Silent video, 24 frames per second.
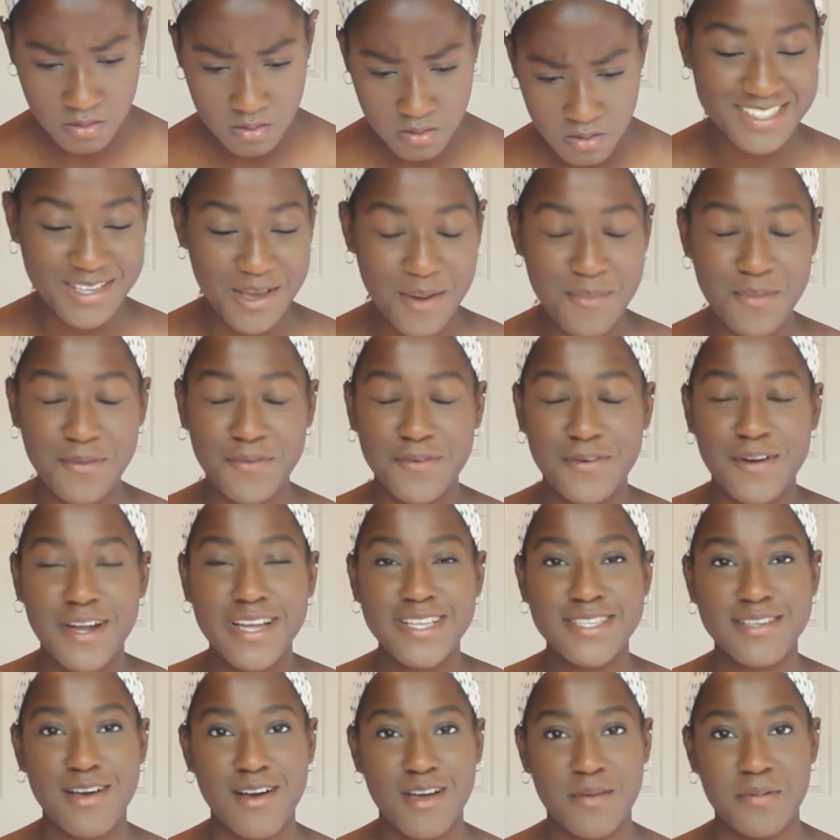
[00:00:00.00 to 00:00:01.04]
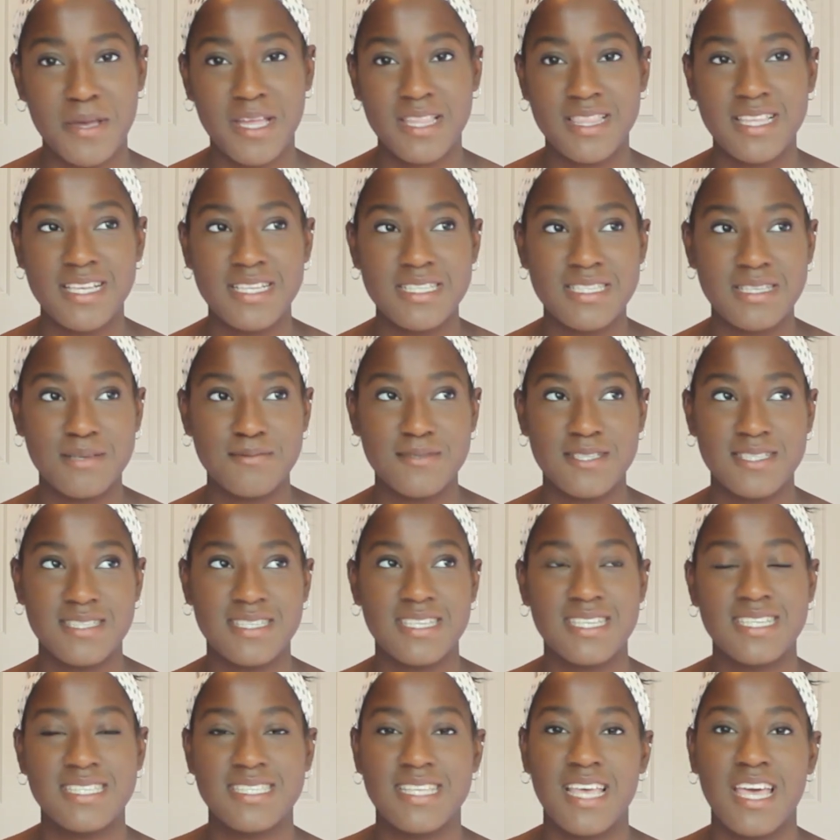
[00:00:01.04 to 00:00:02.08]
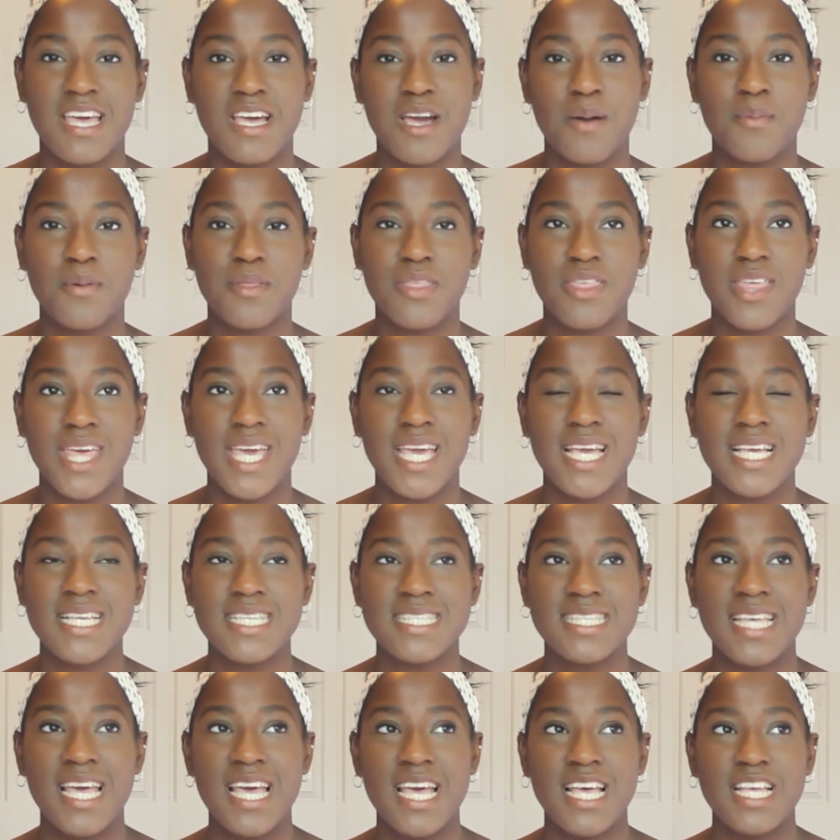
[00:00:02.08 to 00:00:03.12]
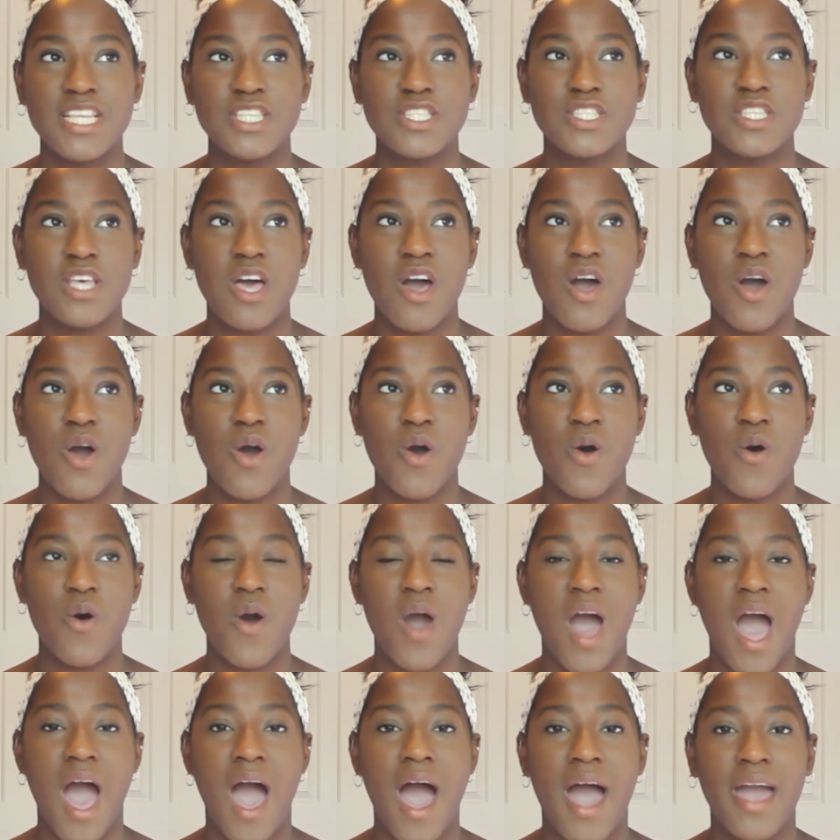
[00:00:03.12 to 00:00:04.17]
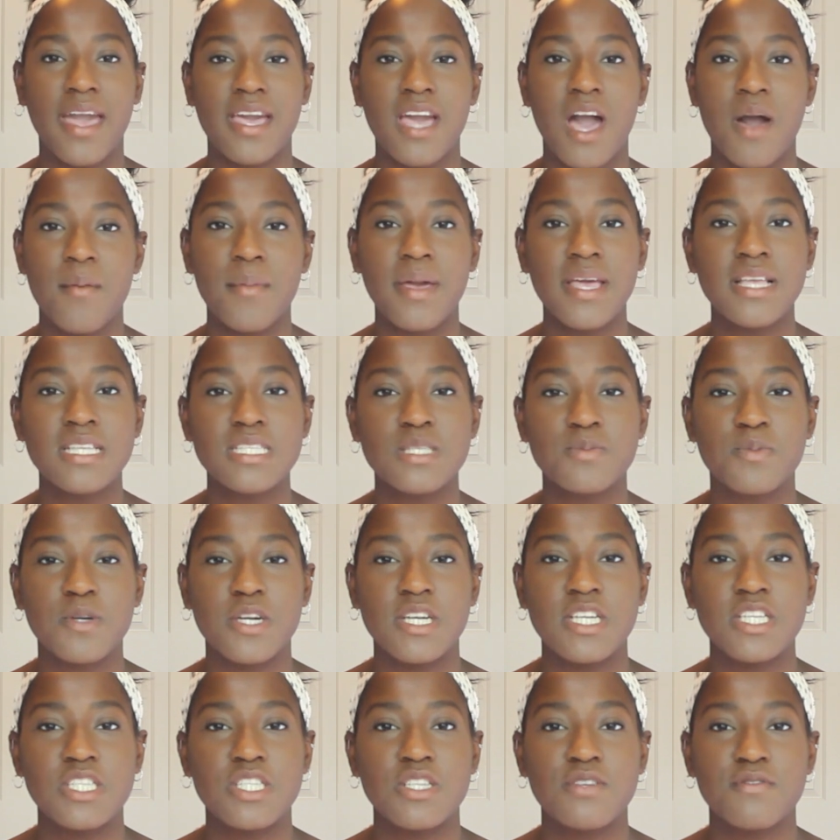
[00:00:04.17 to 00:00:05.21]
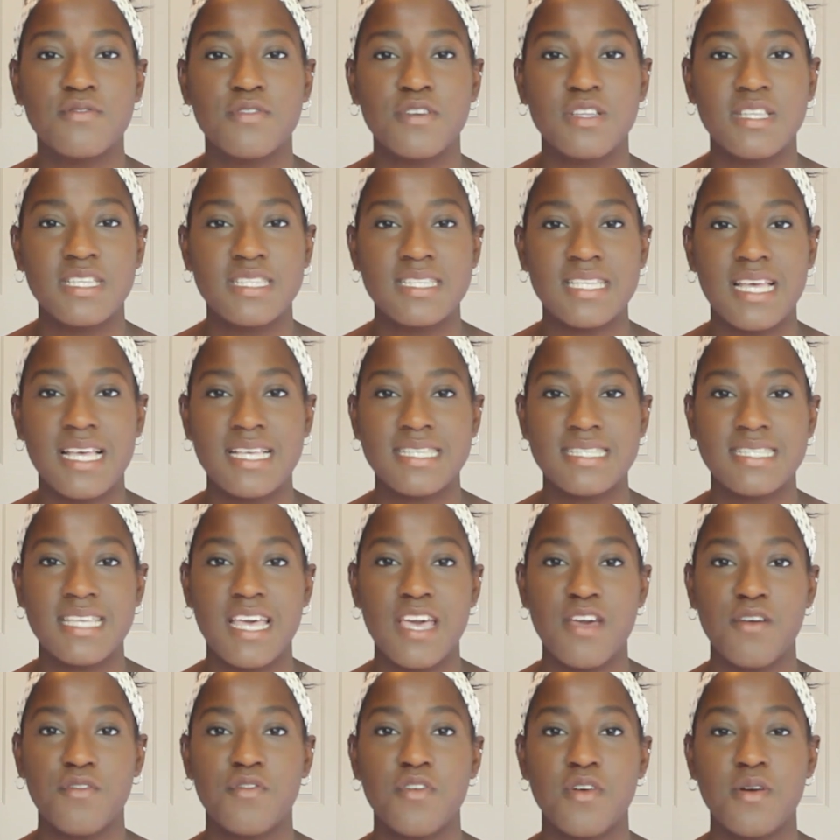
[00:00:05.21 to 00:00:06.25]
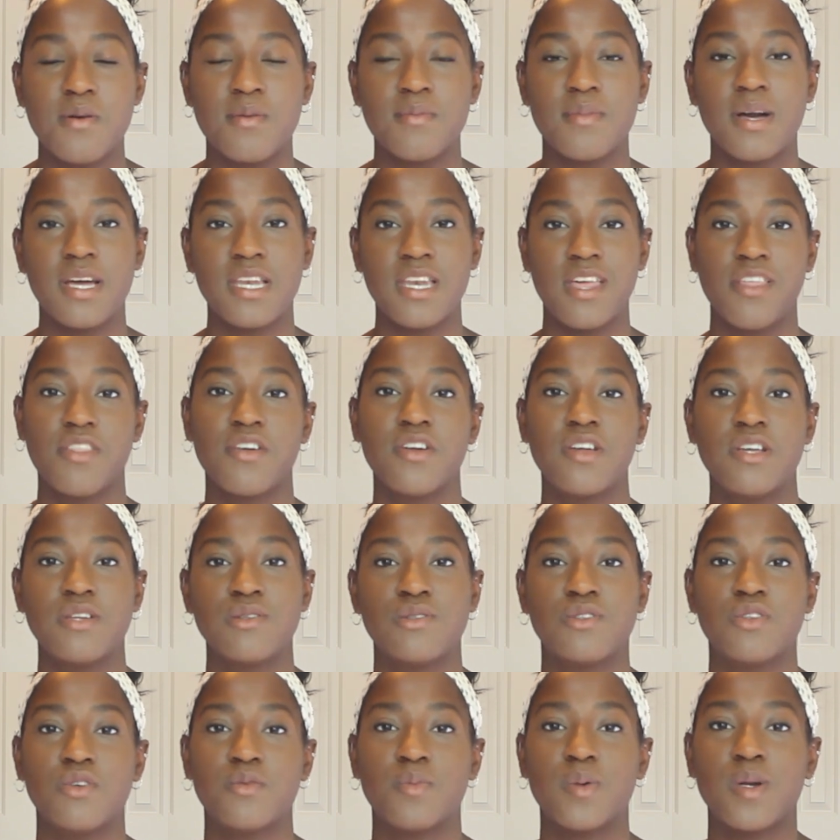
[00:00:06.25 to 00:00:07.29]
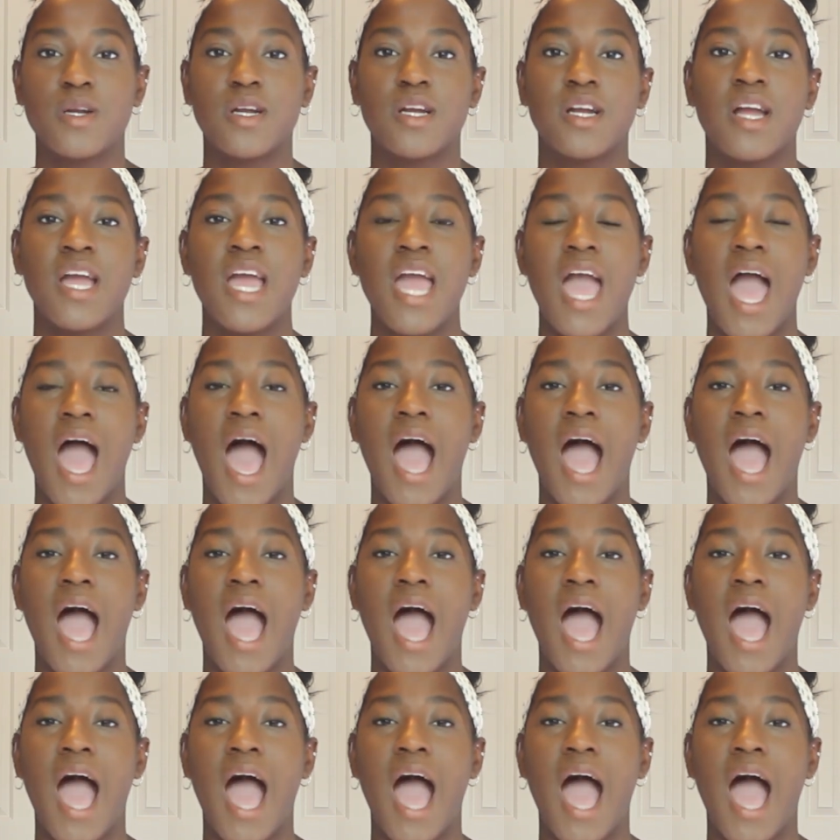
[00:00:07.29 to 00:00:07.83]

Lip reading: So before I talk about this, I'm just going to say a couple things. So I got my inspiration for this essay from another YouTuber.